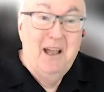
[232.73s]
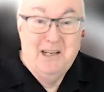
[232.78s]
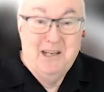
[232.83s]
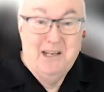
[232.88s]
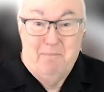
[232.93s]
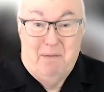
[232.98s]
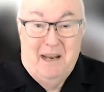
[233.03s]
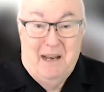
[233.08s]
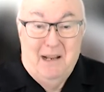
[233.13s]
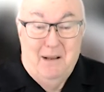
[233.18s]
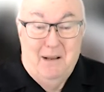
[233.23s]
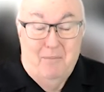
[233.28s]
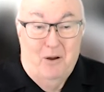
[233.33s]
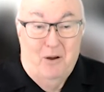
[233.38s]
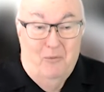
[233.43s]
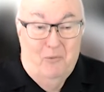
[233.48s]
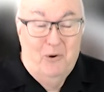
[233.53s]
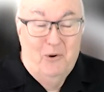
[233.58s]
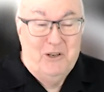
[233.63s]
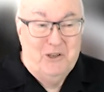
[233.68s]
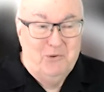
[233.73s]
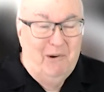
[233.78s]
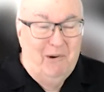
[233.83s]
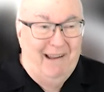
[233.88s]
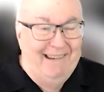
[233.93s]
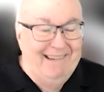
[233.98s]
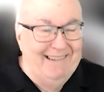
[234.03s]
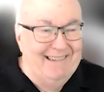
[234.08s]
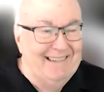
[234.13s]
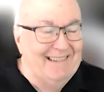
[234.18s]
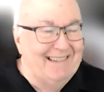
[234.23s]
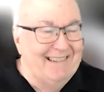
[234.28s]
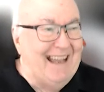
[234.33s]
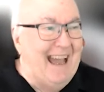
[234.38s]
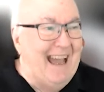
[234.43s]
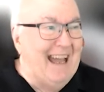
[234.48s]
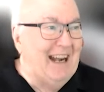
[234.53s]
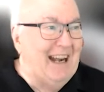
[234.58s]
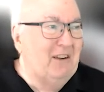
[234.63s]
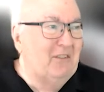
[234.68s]
depending upon which way you look
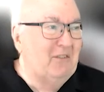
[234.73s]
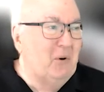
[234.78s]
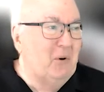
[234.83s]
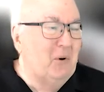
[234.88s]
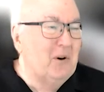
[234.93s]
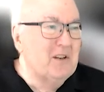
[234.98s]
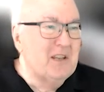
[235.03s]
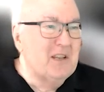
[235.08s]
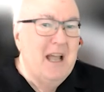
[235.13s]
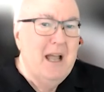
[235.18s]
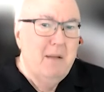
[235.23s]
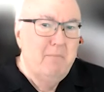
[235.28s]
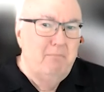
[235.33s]
at it, of course.